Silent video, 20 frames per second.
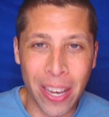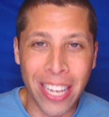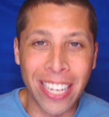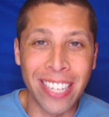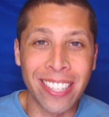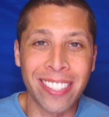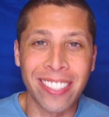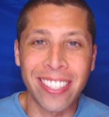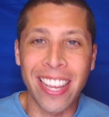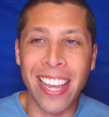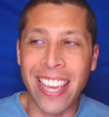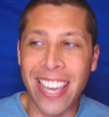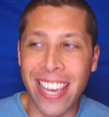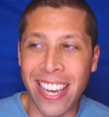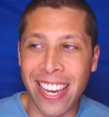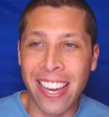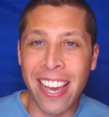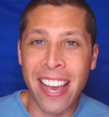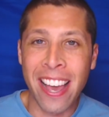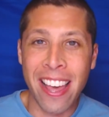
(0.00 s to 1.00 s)
It is
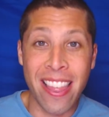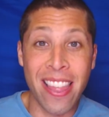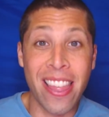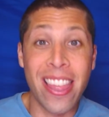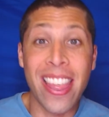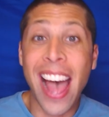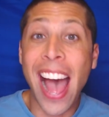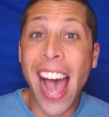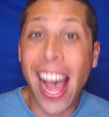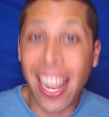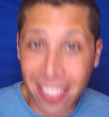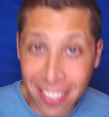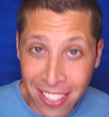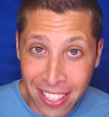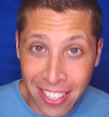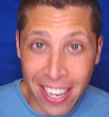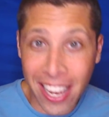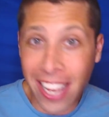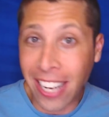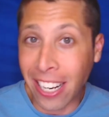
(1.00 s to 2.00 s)
saying that
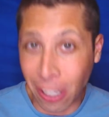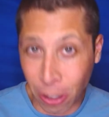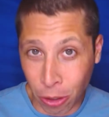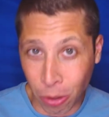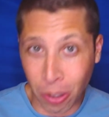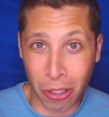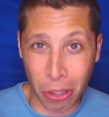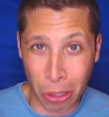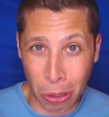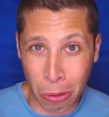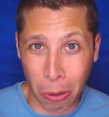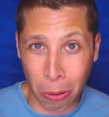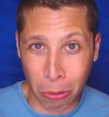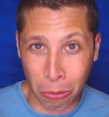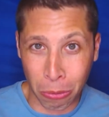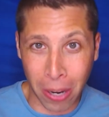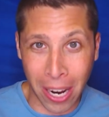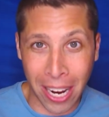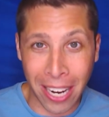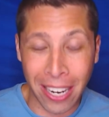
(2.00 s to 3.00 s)
it increased the growth
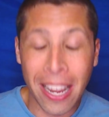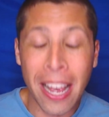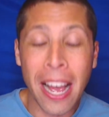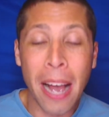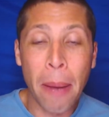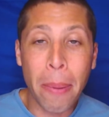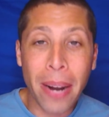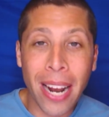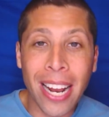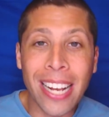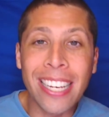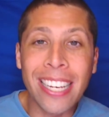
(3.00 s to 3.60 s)
rate, but I